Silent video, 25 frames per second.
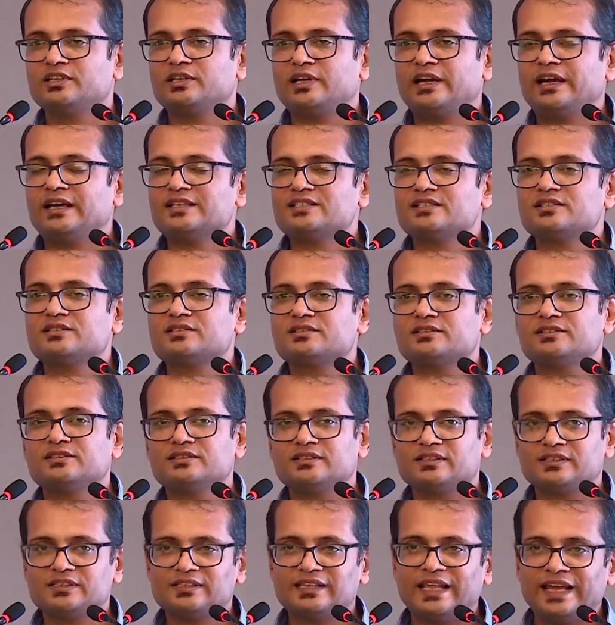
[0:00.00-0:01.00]
as a
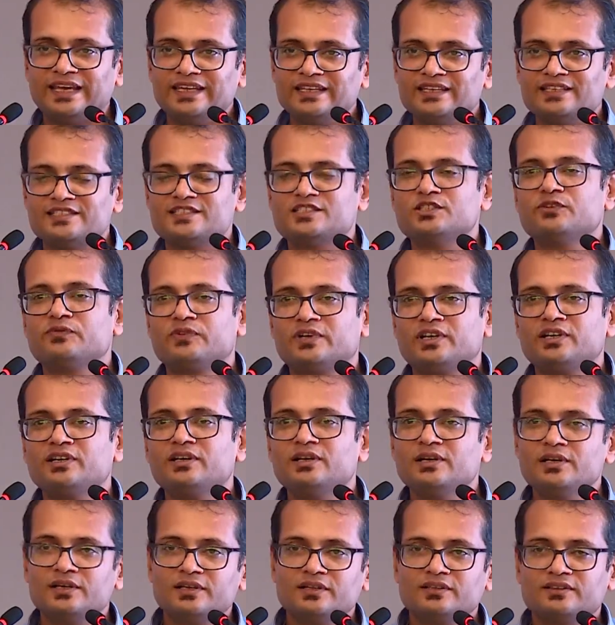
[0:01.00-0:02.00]
line is different,
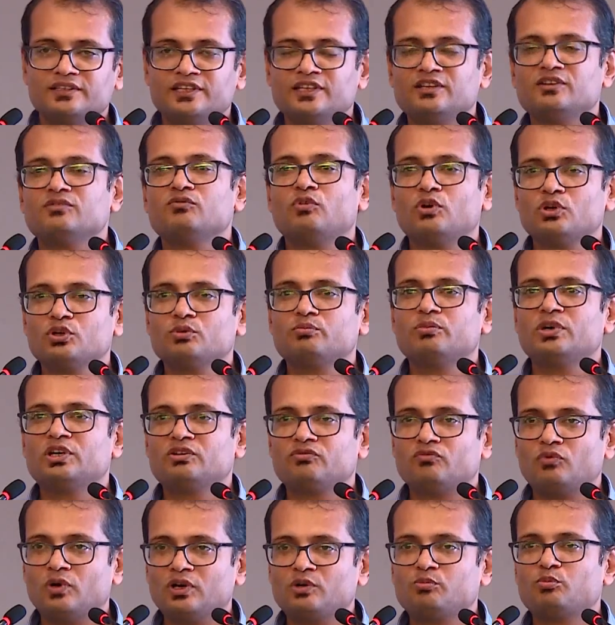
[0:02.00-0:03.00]
then but
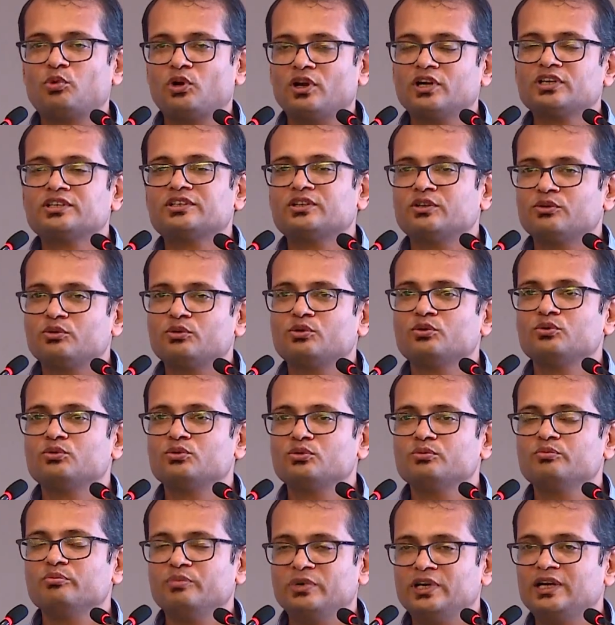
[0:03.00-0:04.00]
what product are going
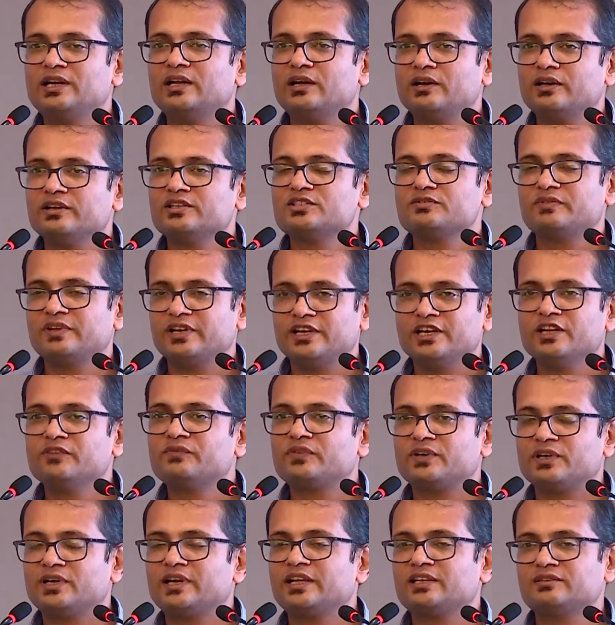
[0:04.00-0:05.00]
to build is very
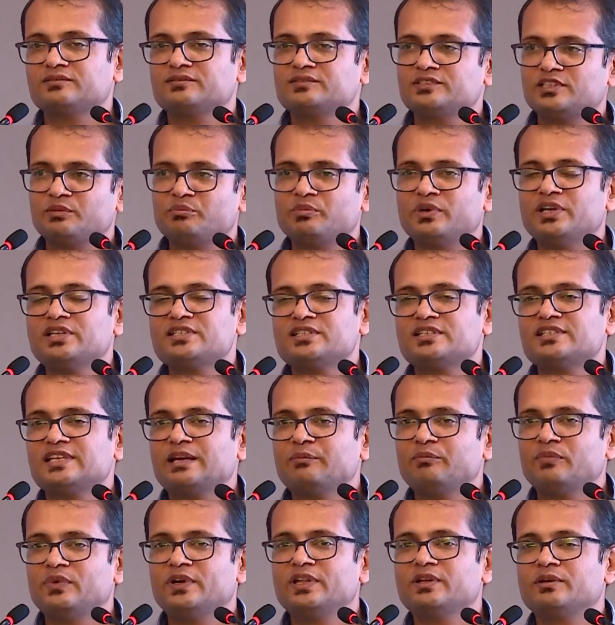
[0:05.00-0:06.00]
different. Like somebody says,
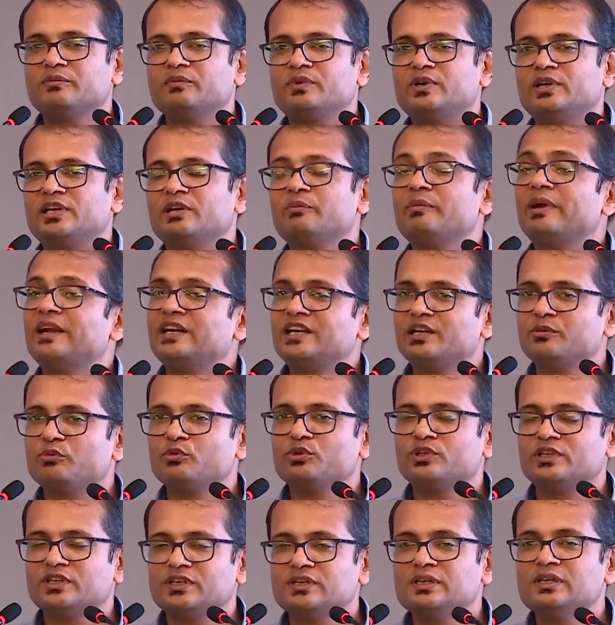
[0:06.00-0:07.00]
I'm building a
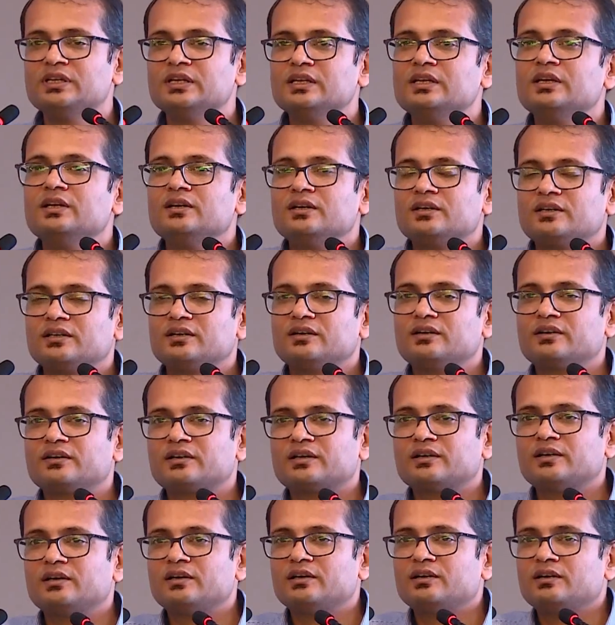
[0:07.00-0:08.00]
matrimonial
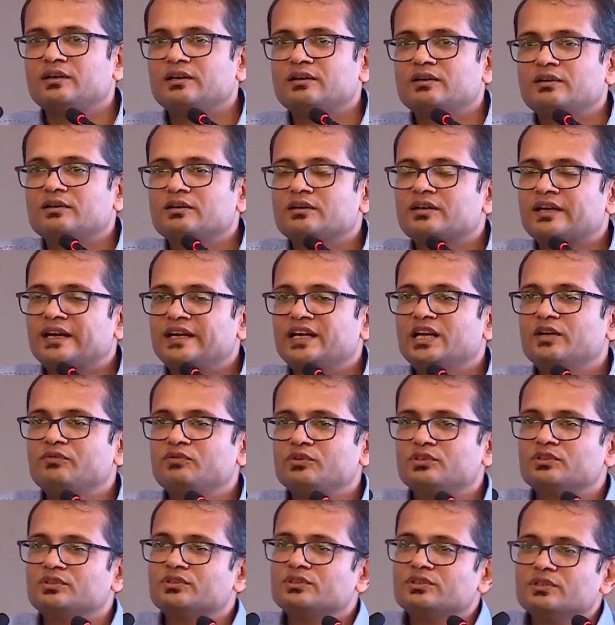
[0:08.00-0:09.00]
kind
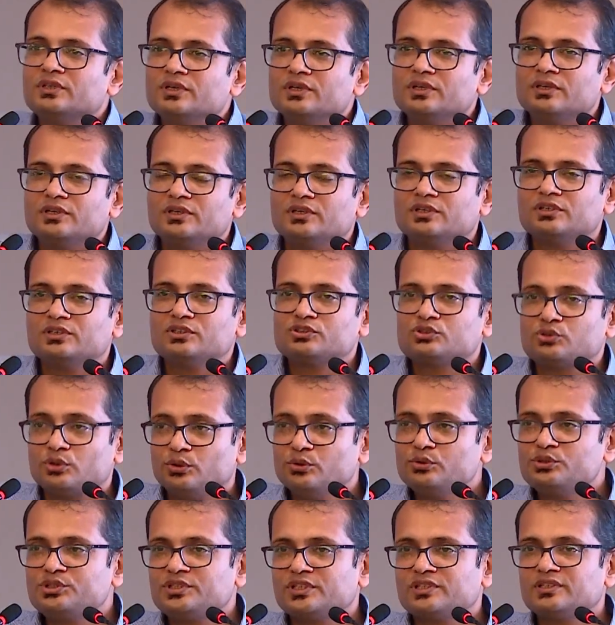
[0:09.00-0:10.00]
of a
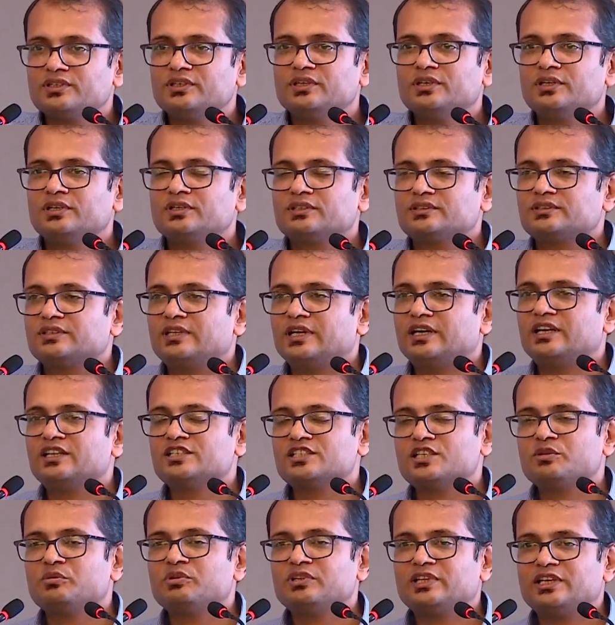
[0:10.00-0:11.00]
solution. That
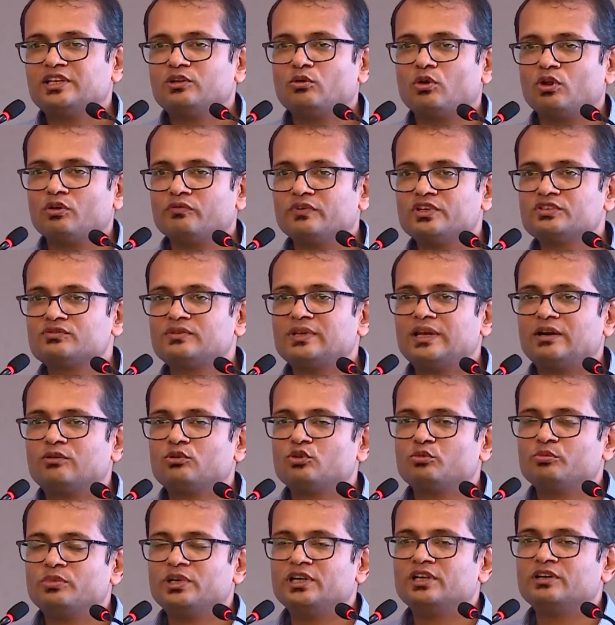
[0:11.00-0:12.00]
doesn't mean that he always will have
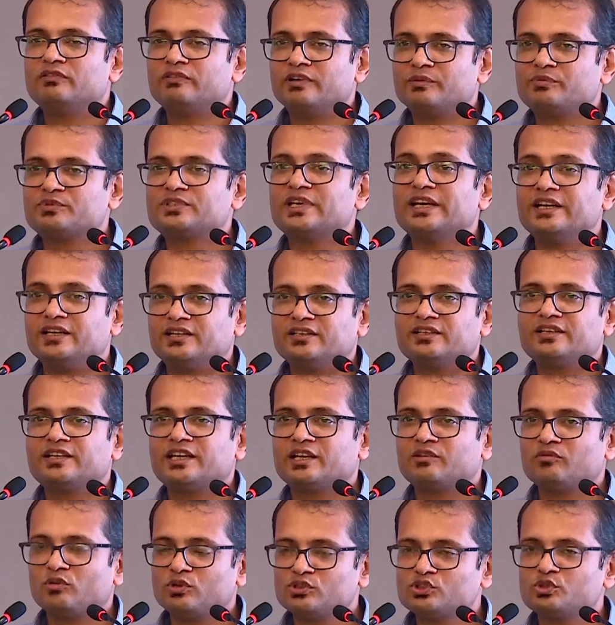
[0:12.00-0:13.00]
to build a website. He
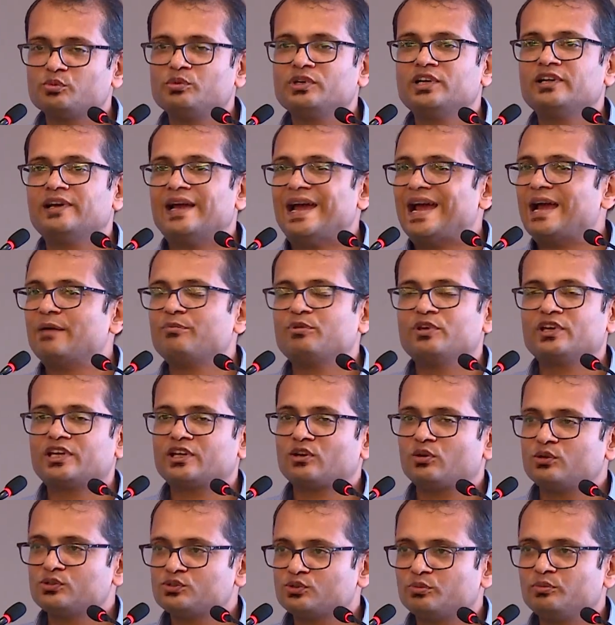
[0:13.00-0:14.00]
can also build an app, he
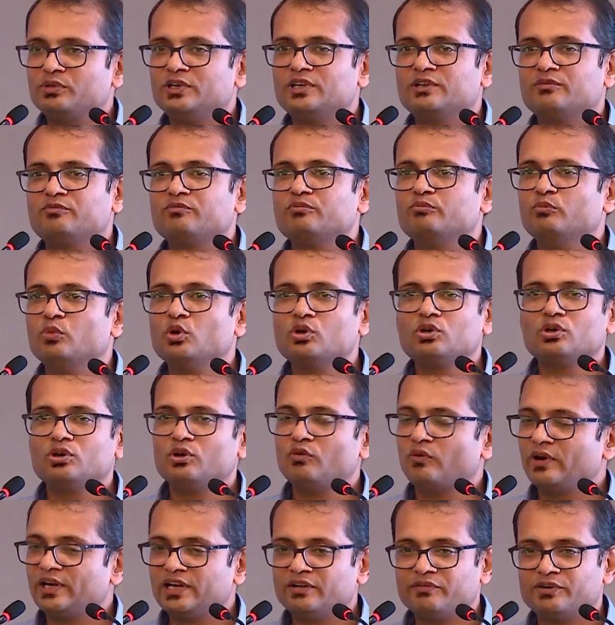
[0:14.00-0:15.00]
can also build a book
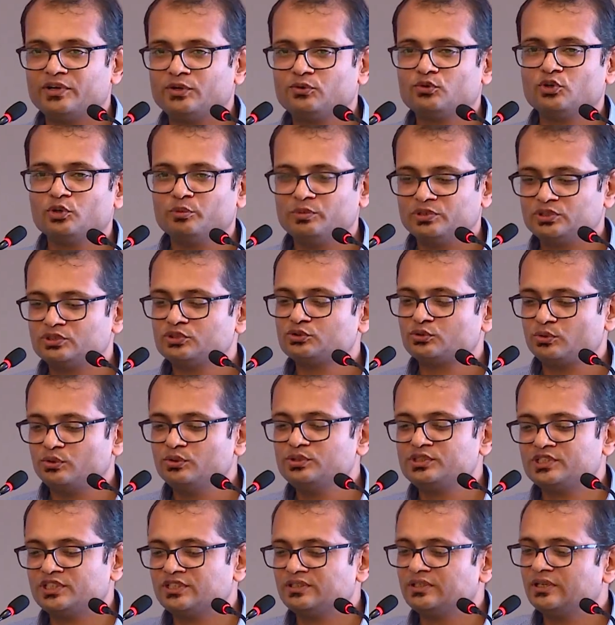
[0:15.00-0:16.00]
or whatever it could be. So
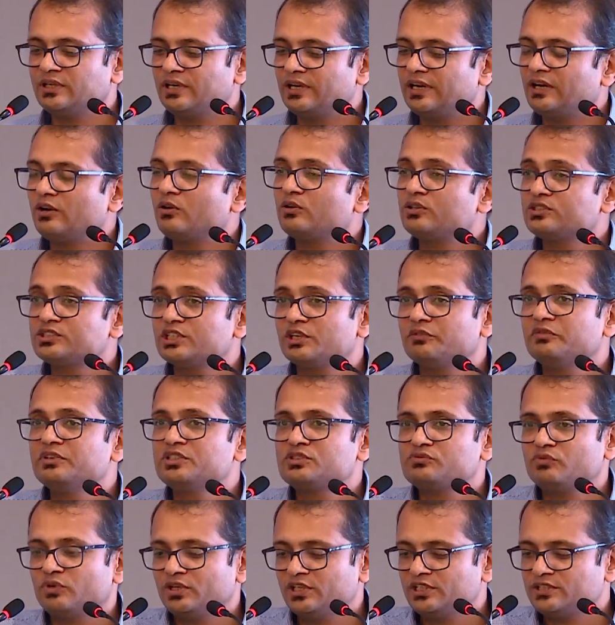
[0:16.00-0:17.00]
solution or
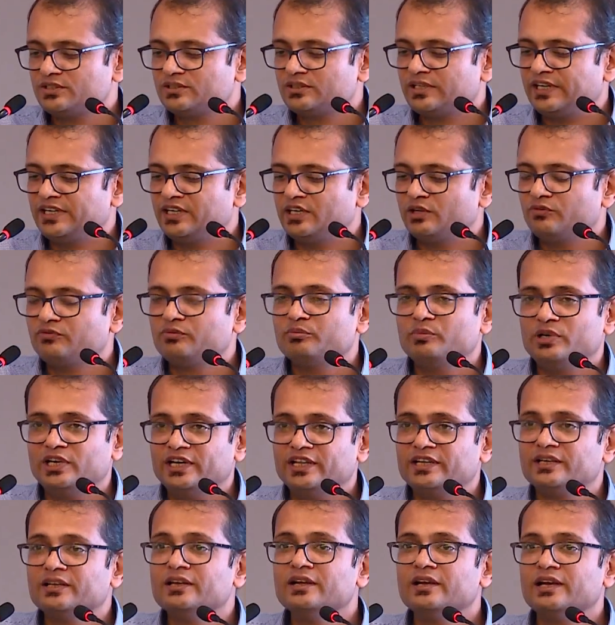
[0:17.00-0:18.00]
service, what is kind of
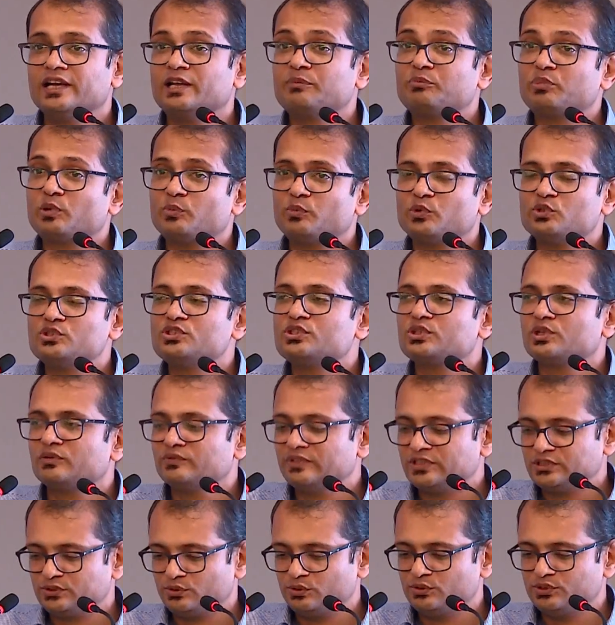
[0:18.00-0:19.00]
building and proposition of
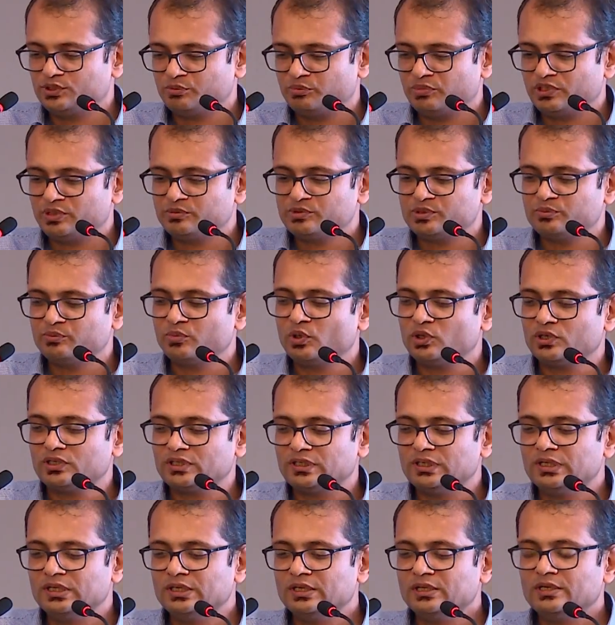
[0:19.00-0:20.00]
that solution becomes important.